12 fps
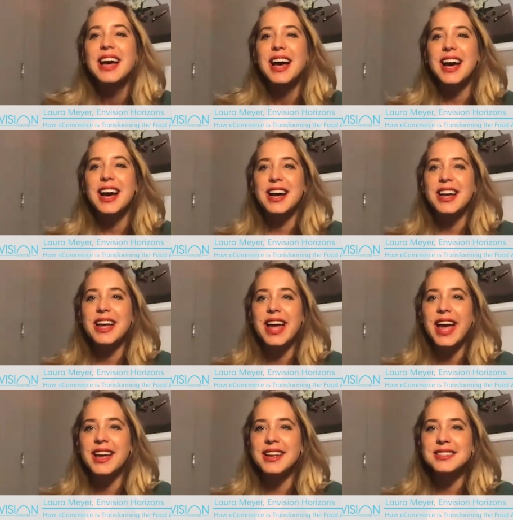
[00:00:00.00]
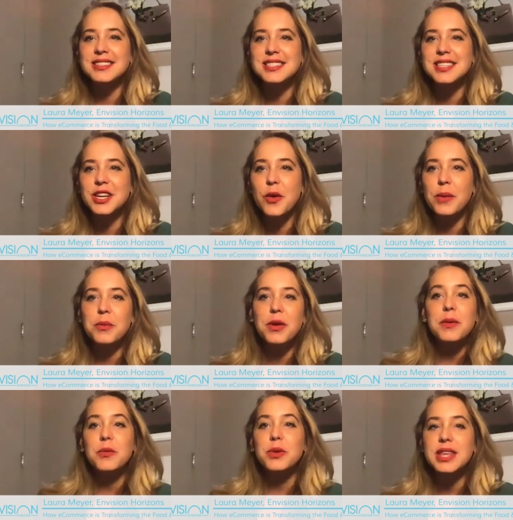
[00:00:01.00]
And I'm going to
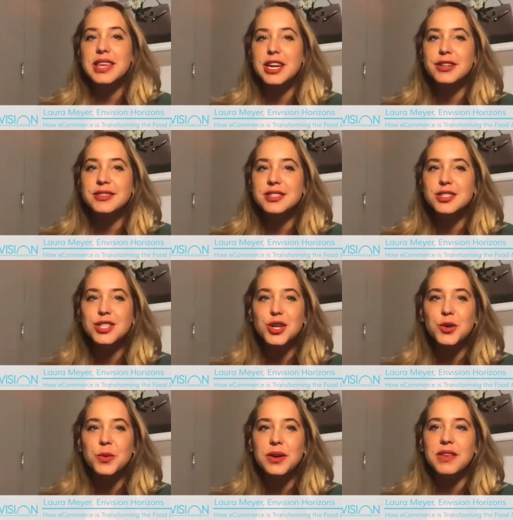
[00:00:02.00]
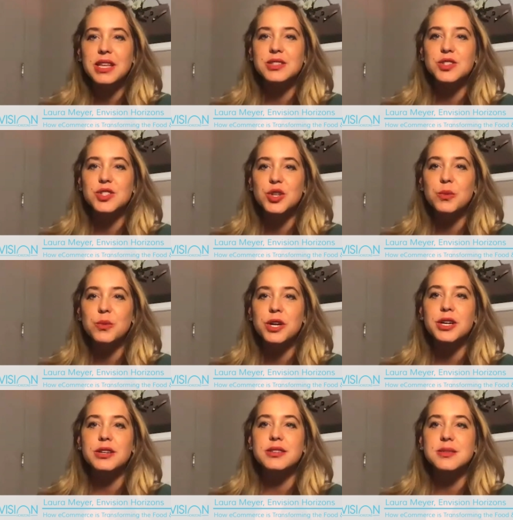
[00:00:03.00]
be really curious too if
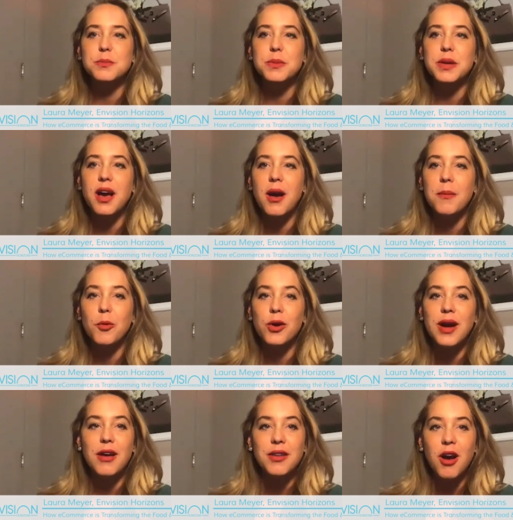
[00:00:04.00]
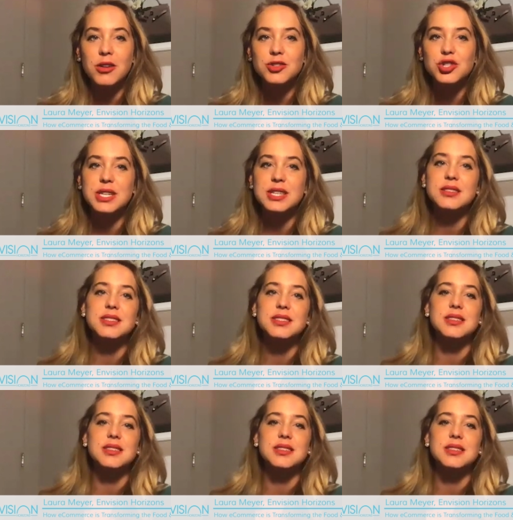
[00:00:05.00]
consumers become more health conscious.